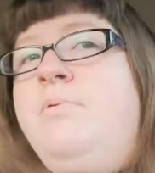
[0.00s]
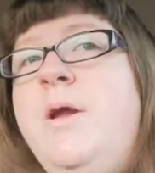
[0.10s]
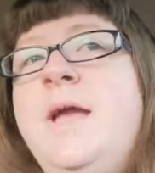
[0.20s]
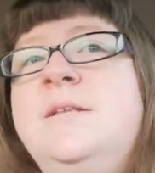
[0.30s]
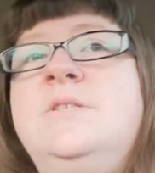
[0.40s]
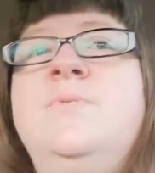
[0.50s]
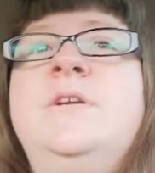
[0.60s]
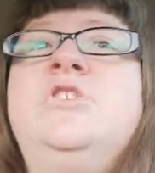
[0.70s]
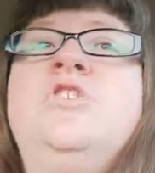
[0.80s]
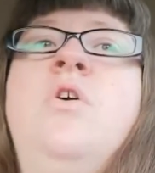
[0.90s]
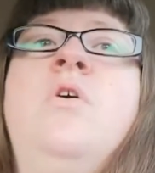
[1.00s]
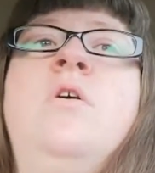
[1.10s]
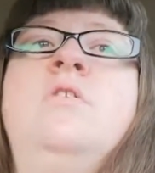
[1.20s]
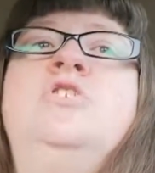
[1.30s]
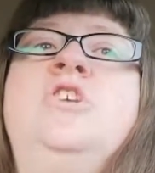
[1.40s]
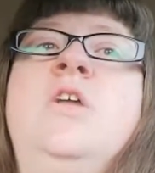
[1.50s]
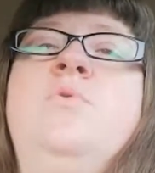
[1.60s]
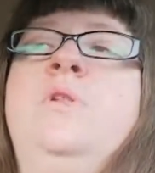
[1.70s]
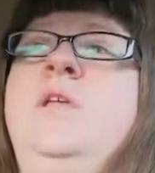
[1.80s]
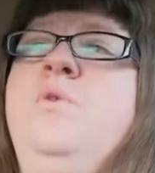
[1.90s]
breads, which are
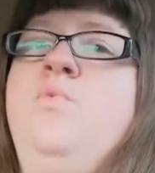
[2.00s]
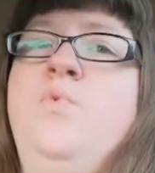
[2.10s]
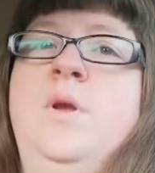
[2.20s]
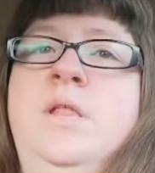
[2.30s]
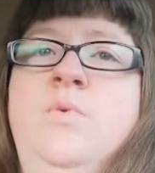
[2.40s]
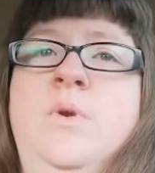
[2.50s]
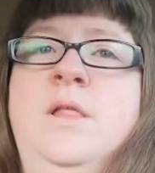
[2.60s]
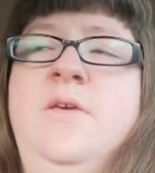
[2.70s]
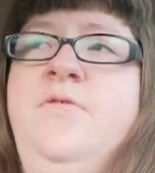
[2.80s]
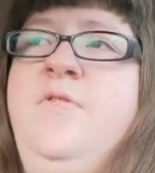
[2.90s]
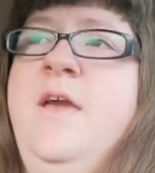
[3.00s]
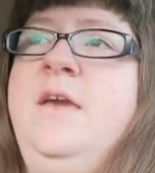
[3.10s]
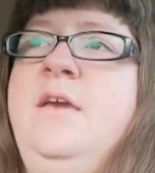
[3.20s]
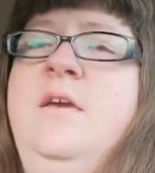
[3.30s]
generally really, really thick.